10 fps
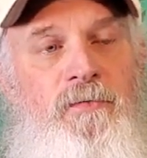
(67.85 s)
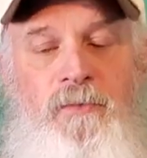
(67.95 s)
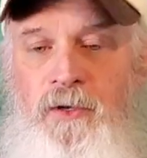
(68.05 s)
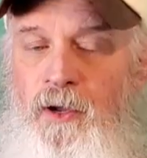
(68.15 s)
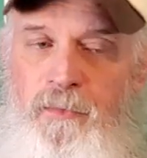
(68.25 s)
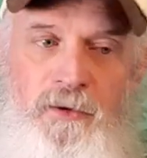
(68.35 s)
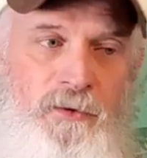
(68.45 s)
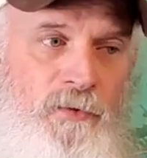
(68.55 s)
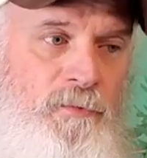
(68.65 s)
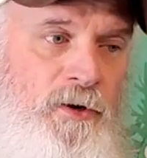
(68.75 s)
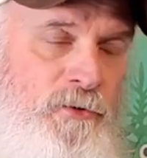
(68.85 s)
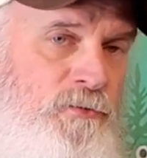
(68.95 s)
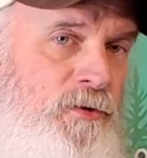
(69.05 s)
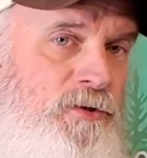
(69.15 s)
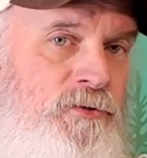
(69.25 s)
But, you know, I've been doing my own
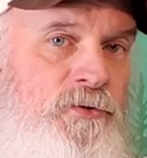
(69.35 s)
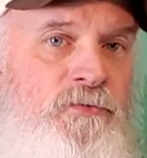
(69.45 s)
research